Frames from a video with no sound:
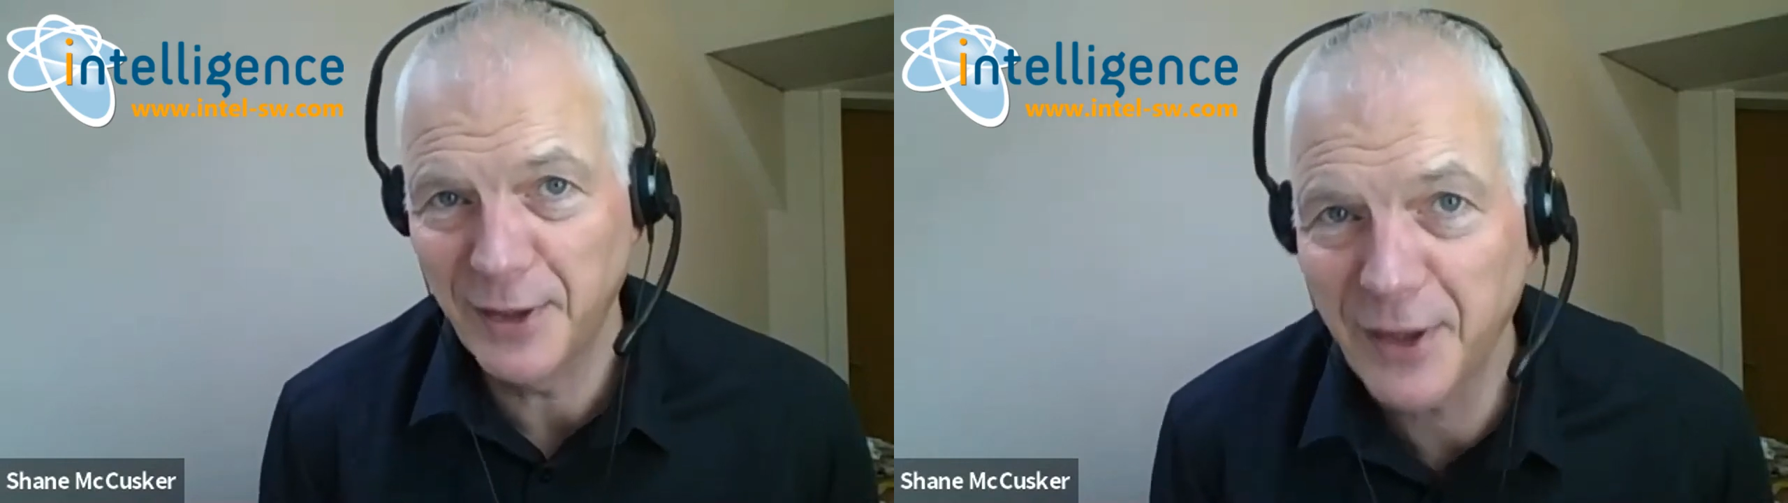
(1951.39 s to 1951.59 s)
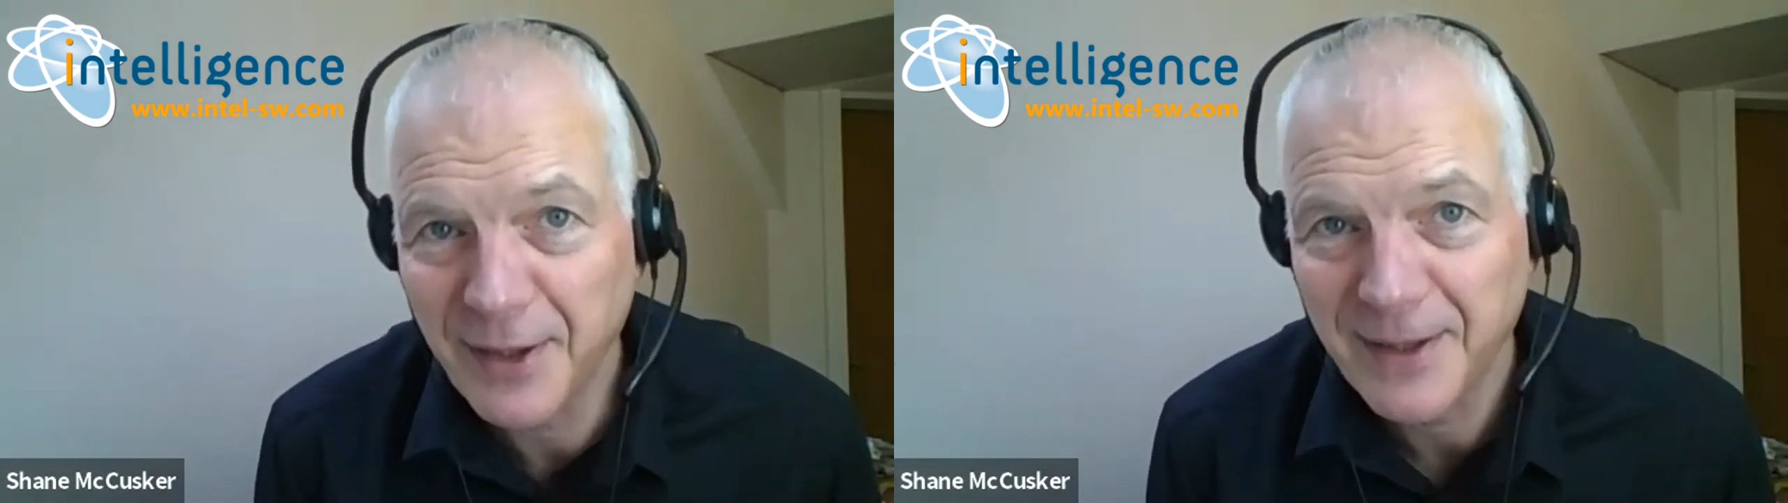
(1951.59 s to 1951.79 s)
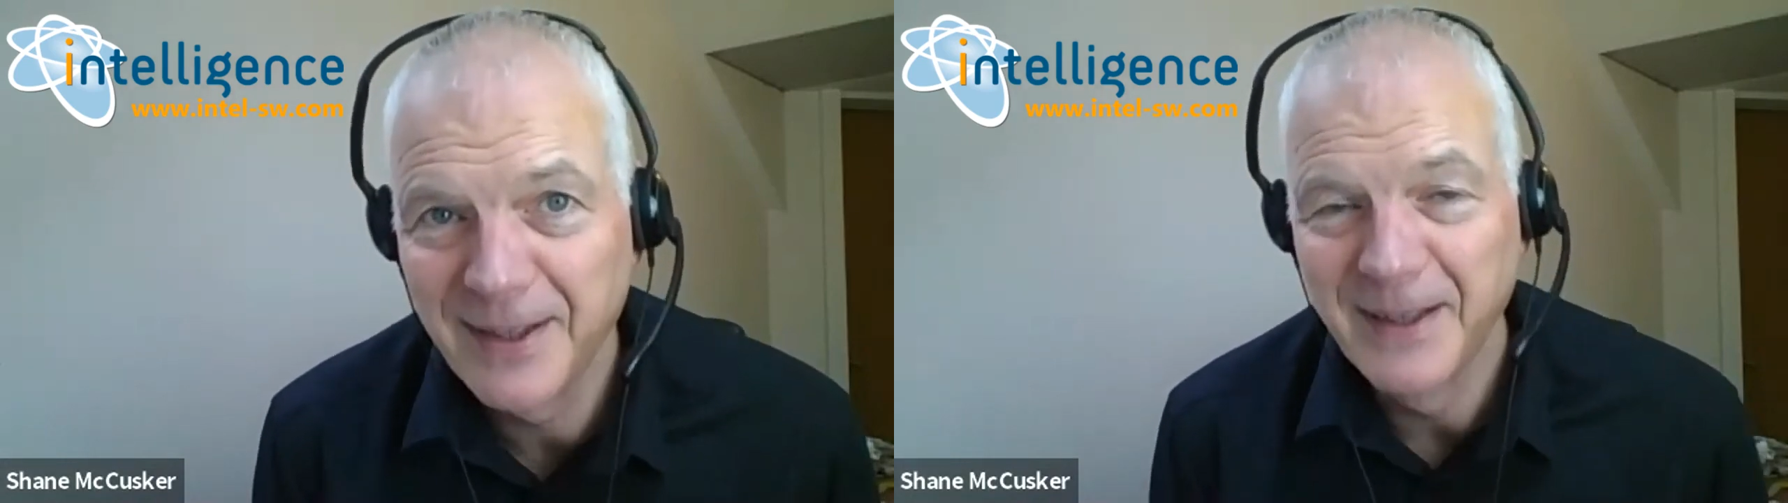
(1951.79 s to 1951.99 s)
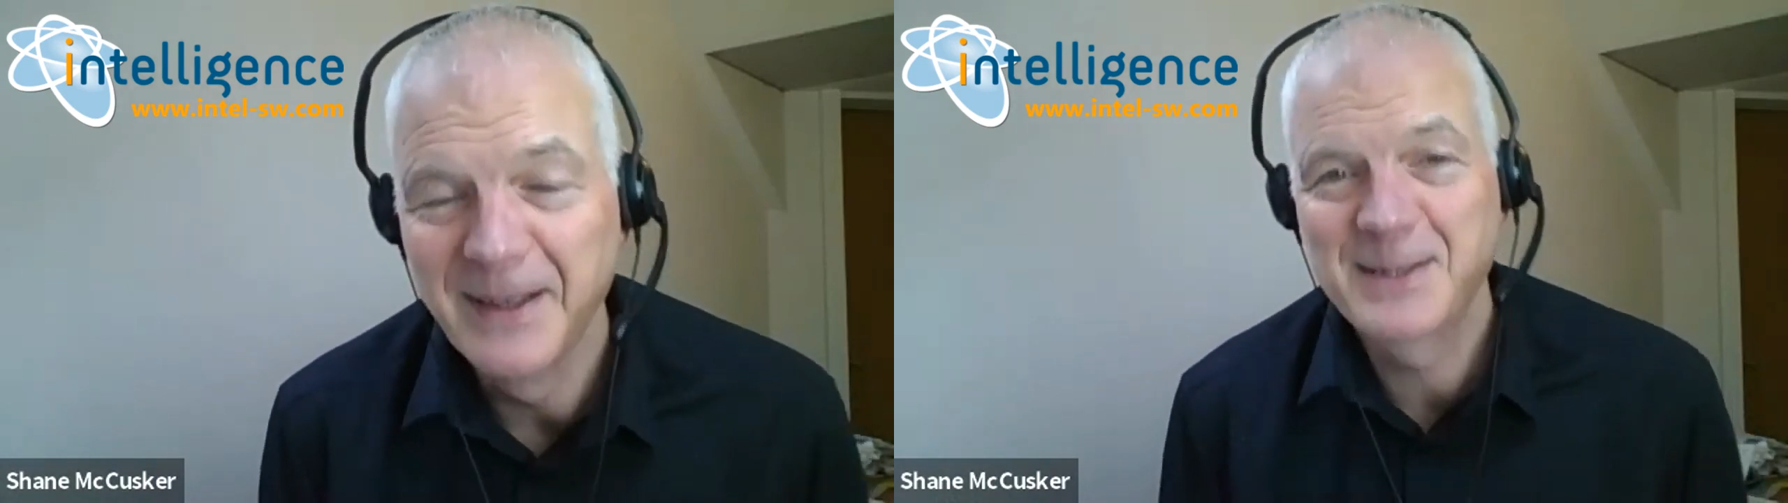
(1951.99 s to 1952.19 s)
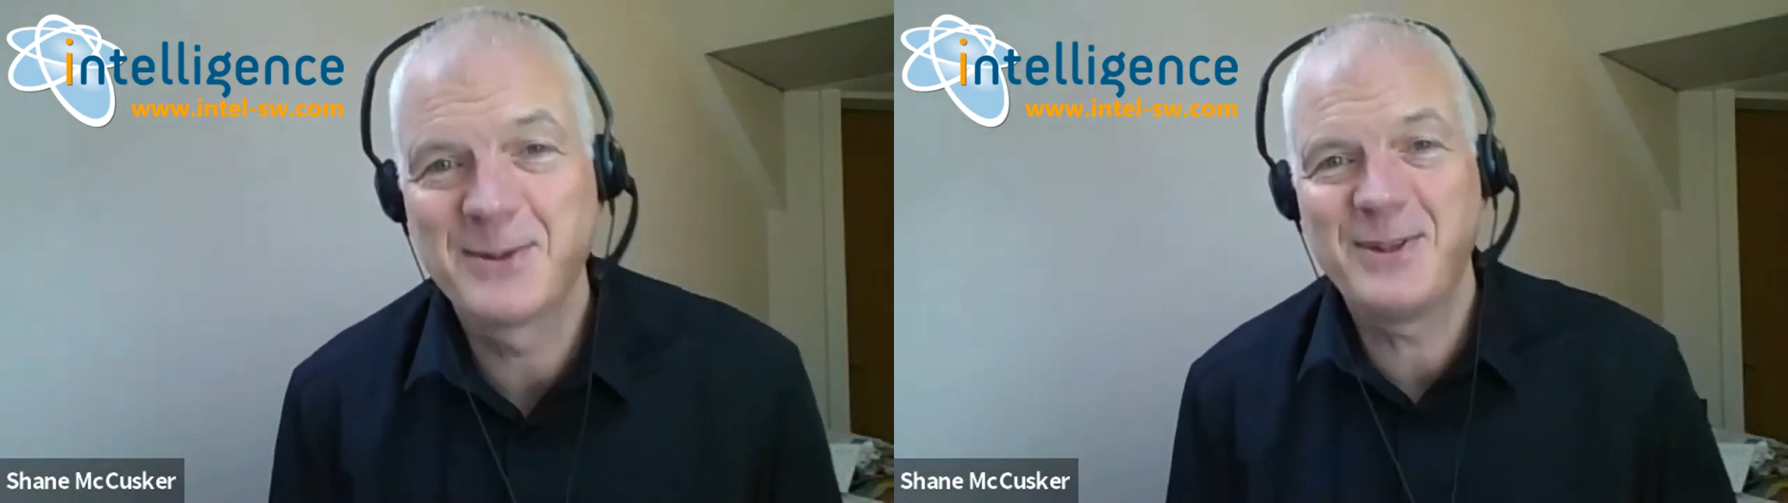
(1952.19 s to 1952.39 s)
not
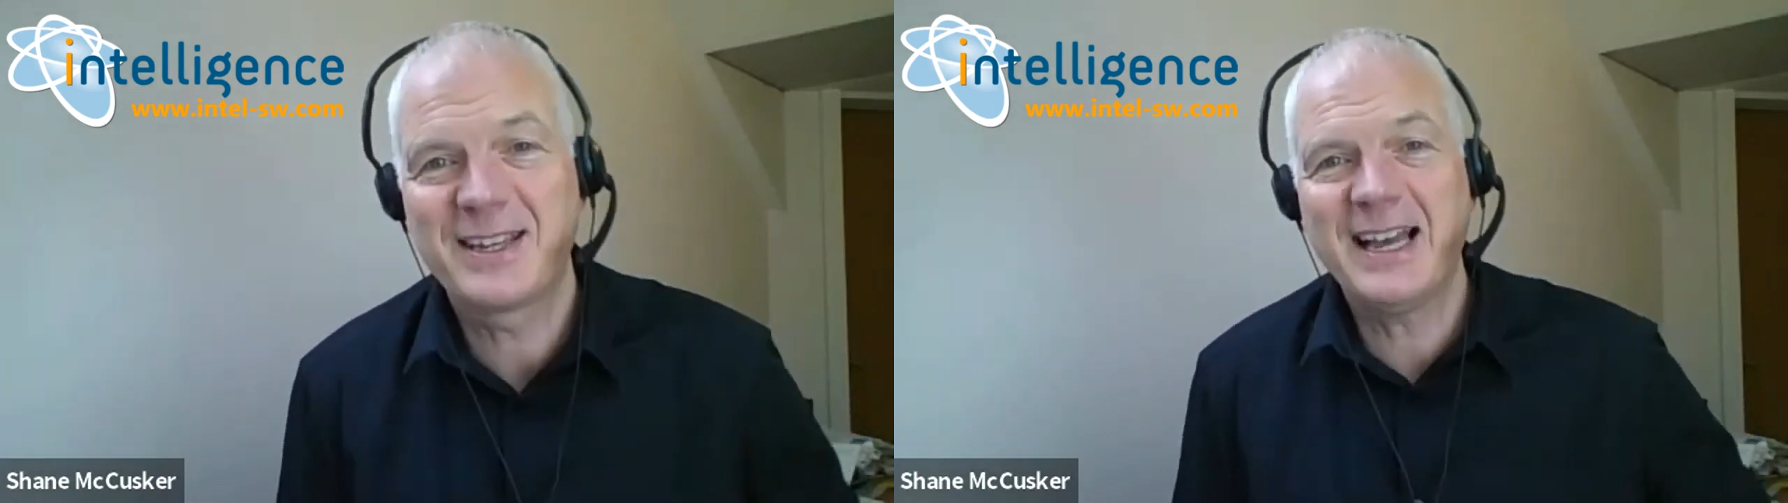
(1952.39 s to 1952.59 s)
so exactly.